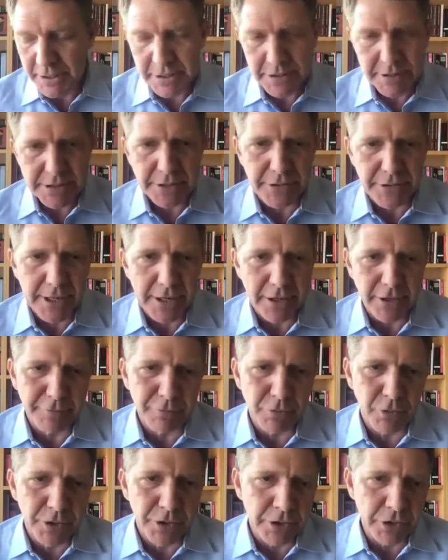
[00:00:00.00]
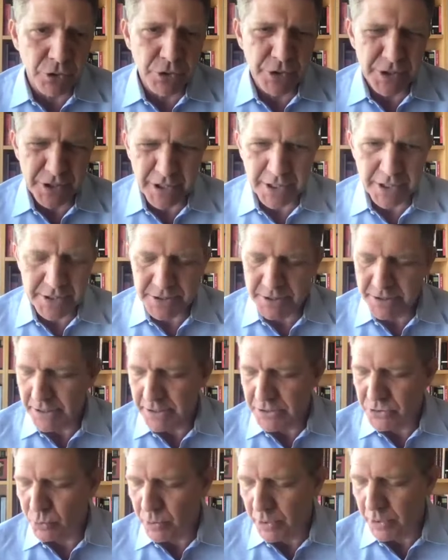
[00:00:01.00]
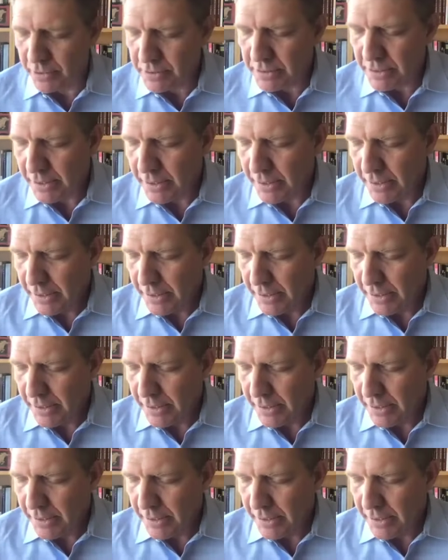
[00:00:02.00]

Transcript: Southern California unionized as well.